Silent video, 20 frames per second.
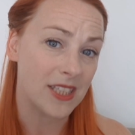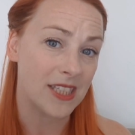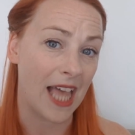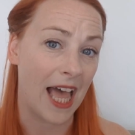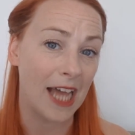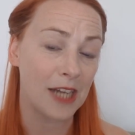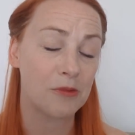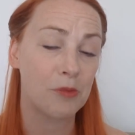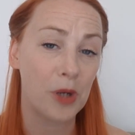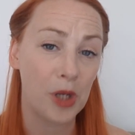
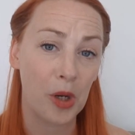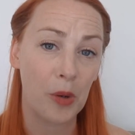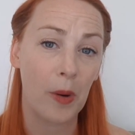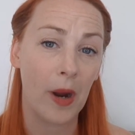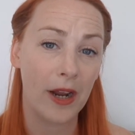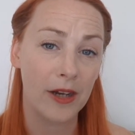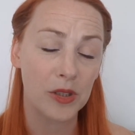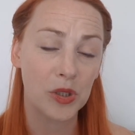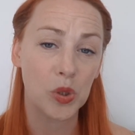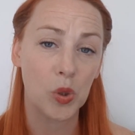sad when you're
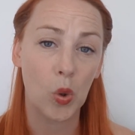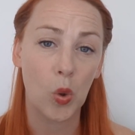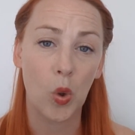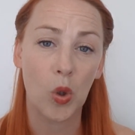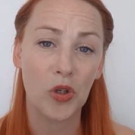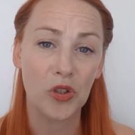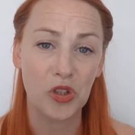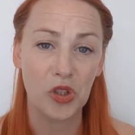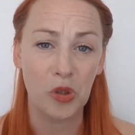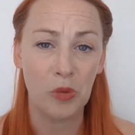around tour
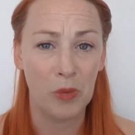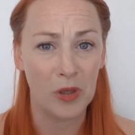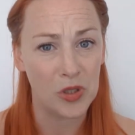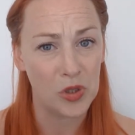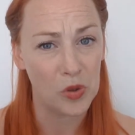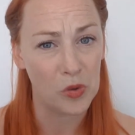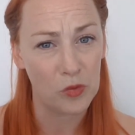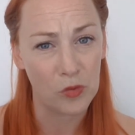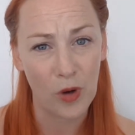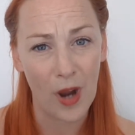because you miss
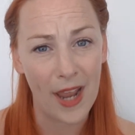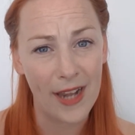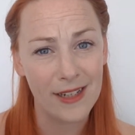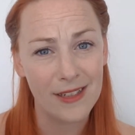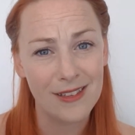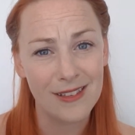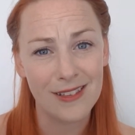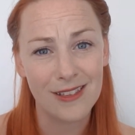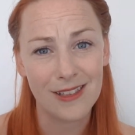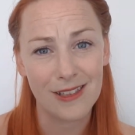your
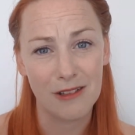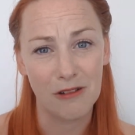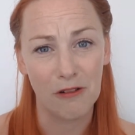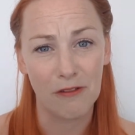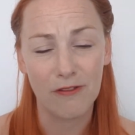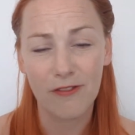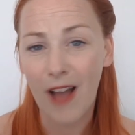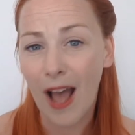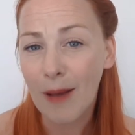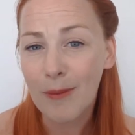friends, your
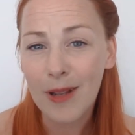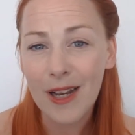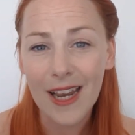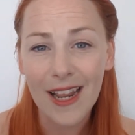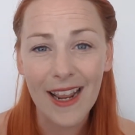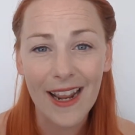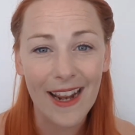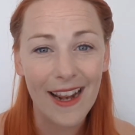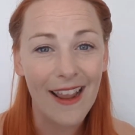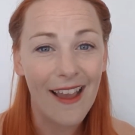
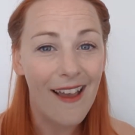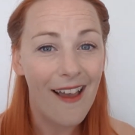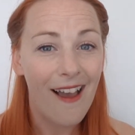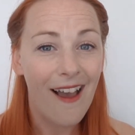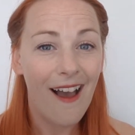family.